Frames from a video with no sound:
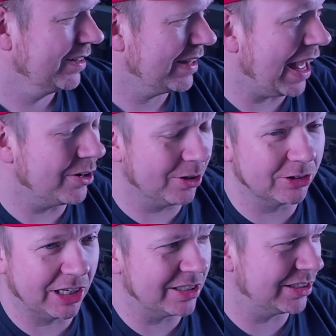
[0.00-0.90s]
I know,
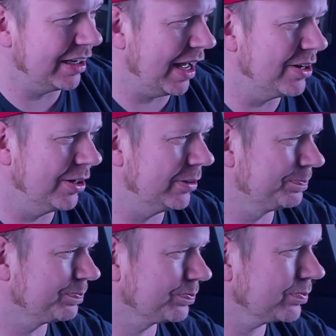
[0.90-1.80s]
JJ. I know.
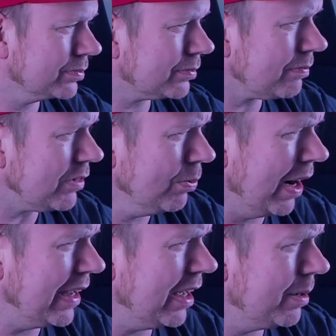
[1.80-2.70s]

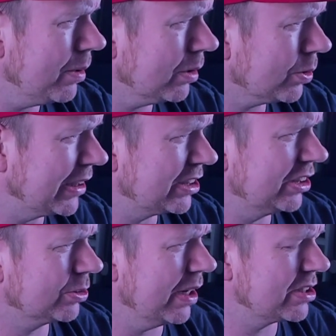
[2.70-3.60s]
Right,
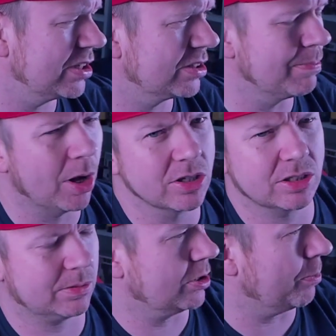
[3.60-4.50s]
questions.
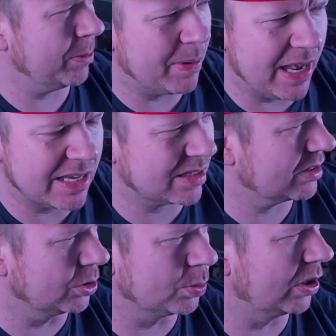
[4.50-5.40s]
Mods, copy paste,
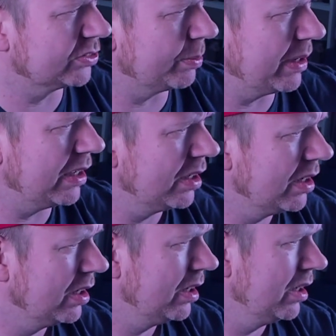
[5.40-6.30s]
good ones for me.
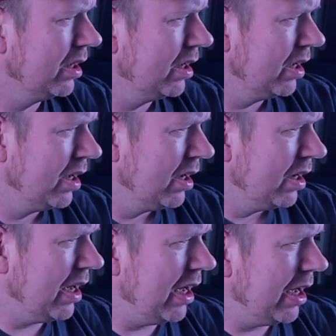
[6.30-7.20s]

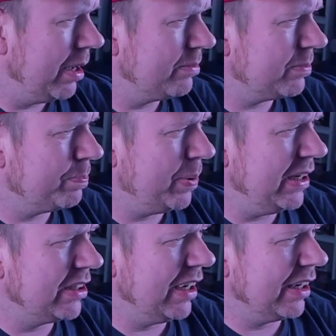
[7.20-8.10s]

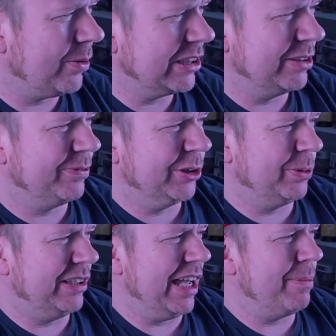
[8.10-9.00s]
PJ, a question for
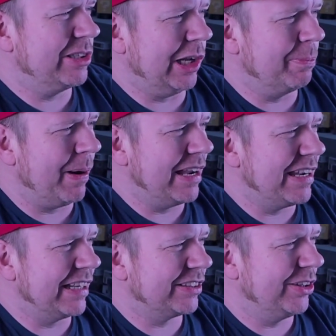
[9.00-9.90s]
Squid Gaming. Dolly Parton,
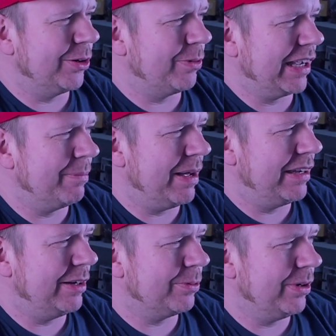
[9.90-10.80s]
yes or no?
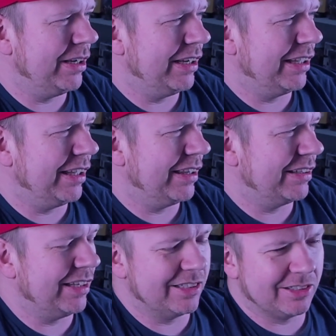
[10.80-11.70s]
Recommended reading the
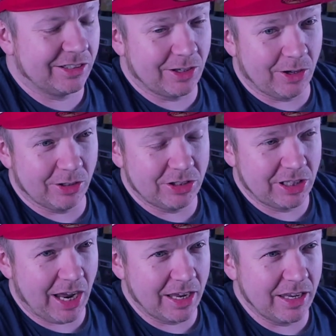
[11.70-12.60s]
Discord
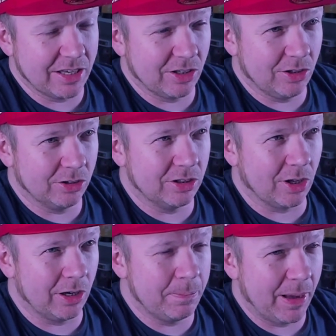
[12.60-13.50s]
chat. Yes or no to
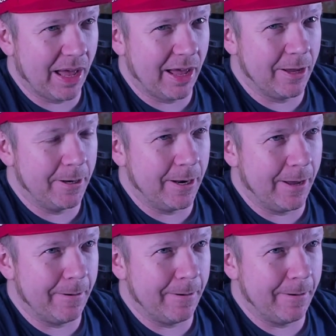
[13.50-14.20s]
Dolly Parton?